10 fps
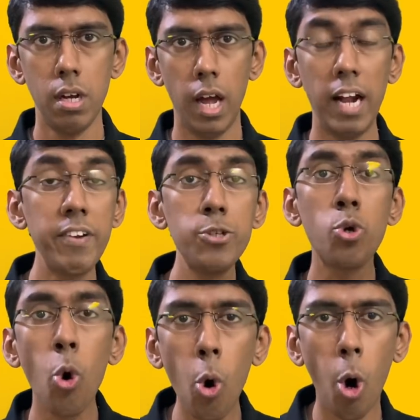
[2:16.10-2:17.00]
And when you
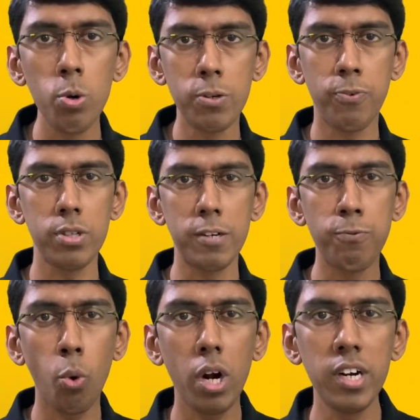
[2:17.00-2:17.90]
go out for that
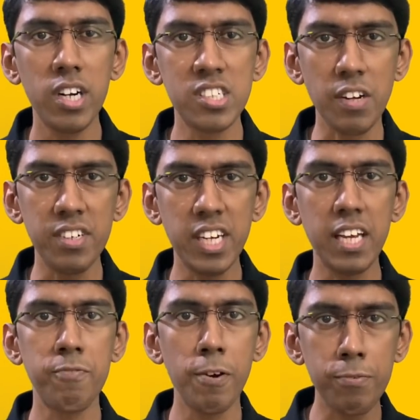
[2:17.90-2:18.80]

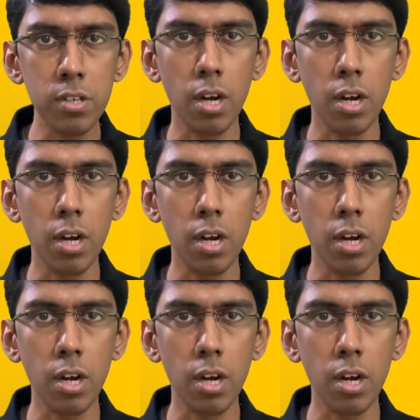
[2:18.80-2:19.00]
475th